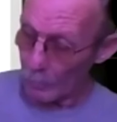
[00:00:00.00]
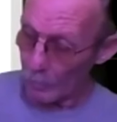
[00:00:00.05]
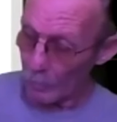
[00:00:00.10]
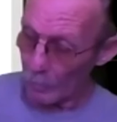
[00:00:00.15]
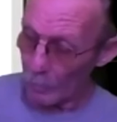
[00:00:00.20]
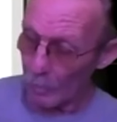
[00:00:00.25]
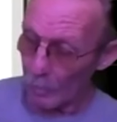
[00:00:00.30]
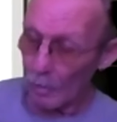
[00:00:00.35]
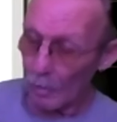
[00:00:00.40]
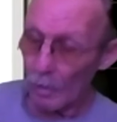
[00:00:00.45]

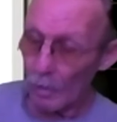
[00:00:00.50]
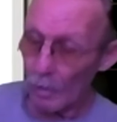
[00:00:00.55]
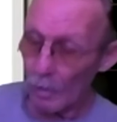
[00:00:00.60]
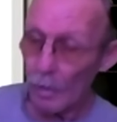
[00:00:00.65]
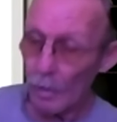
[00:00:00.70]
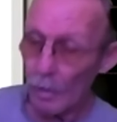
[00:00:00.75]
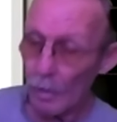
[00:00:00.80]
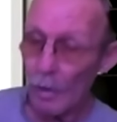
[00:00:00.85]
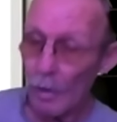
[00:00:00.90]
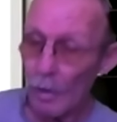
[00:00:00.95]

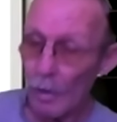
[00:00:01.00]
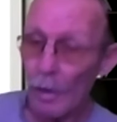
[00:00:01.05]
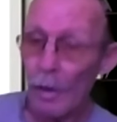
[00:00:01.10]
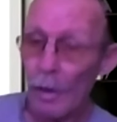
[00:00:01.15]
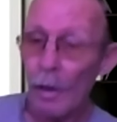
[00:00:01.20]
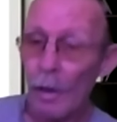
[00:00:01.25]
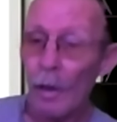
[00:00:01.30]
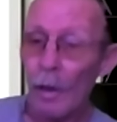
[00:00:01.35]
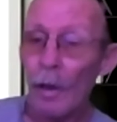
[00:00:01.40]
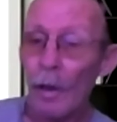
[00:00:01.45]

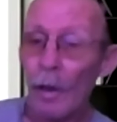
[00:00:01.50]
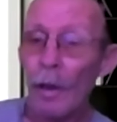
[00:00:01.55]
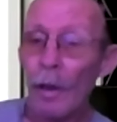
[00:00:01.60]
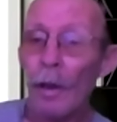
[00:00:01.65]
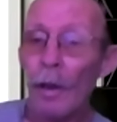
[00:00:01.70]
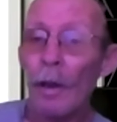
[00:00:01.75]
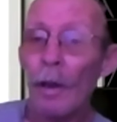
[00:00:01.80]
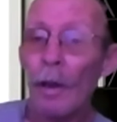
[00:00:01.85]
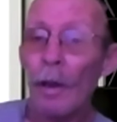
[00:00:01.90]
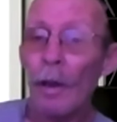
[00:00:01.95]

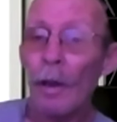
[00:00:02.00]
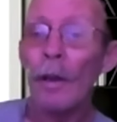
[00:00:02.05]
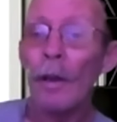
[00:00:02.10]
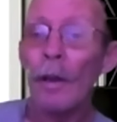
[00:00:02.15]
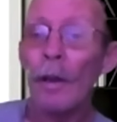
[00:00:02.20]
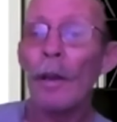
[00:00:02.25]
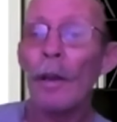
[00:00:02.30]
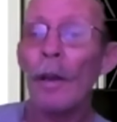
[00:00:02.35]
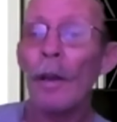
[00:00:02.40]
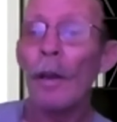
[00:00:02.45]

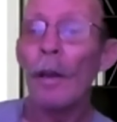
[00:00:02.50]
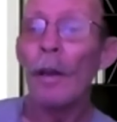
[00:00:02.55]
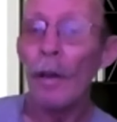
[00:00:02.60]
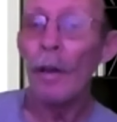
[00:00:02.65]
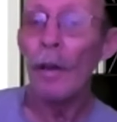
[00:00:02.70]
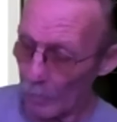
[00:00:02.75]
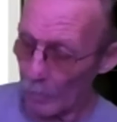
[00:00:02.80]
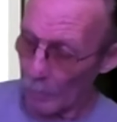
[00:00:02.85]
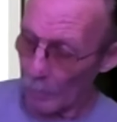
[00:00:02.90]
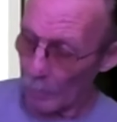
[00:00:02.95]

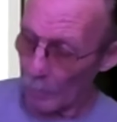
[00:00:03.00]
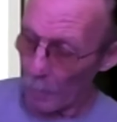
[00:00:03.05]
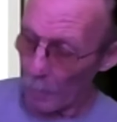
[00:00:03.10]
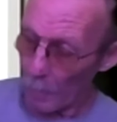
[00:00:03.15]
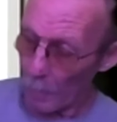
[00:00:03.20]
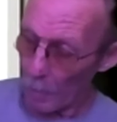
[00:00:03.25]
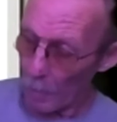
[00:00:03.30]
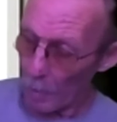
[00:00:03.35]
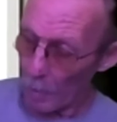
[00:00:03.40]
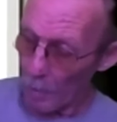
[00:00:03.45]

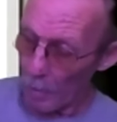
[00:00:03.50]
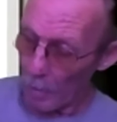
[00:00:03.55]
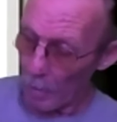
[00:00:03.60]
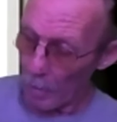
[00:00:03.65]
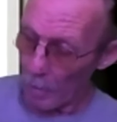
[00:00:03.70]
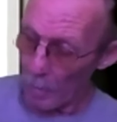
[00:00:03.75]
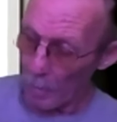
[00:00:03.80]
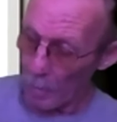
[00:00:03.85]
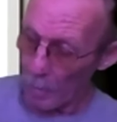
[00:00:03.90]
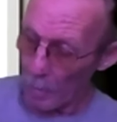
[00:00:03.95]

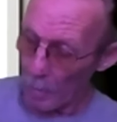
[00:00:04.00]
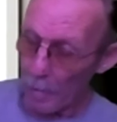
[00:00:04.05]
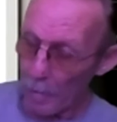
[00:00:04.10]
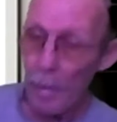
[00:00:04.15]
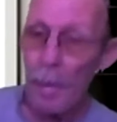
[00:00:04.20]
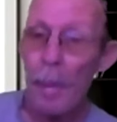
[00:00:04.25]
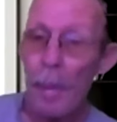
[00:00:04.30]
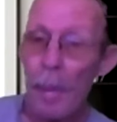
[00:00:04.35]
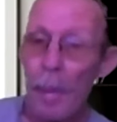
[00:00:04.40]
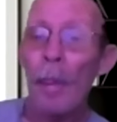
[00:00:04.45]

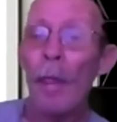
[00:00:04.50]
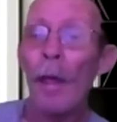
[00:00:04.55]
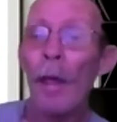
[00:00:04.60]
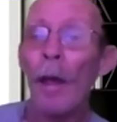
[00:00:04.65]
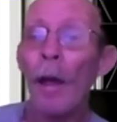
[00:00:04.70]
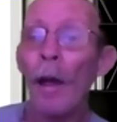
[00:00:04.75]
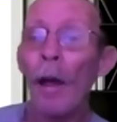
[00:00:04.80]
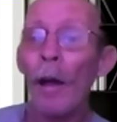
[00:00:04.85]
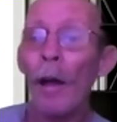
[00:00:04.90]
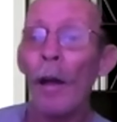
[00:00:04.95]

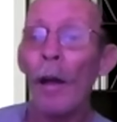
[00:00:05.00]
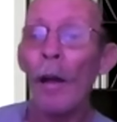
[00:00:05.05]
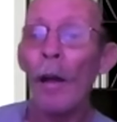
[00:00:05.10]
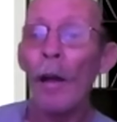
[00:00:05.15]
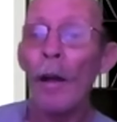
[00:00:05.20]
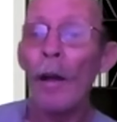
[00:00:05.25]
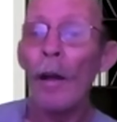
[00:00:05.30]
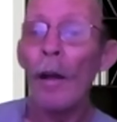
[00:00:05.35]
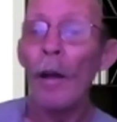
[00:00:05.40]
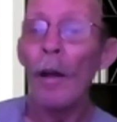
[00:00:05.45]

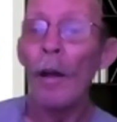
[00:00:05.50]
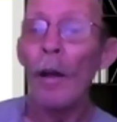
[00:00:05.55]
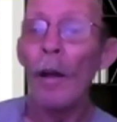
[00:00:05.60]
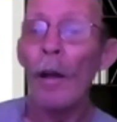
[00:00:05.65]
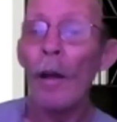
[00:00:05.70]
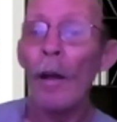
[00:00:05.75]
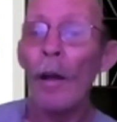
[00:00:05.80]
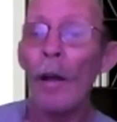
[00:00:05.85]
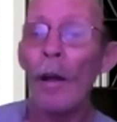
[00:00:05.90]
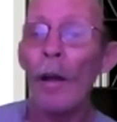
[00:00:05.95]

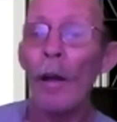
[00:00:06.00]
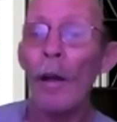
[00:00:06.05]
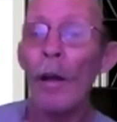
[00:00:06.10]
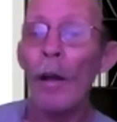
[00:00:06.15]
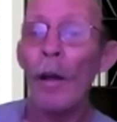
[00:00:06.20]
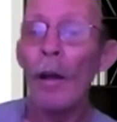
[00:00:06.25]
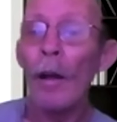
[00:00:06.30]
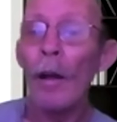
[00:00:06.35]
[no speech]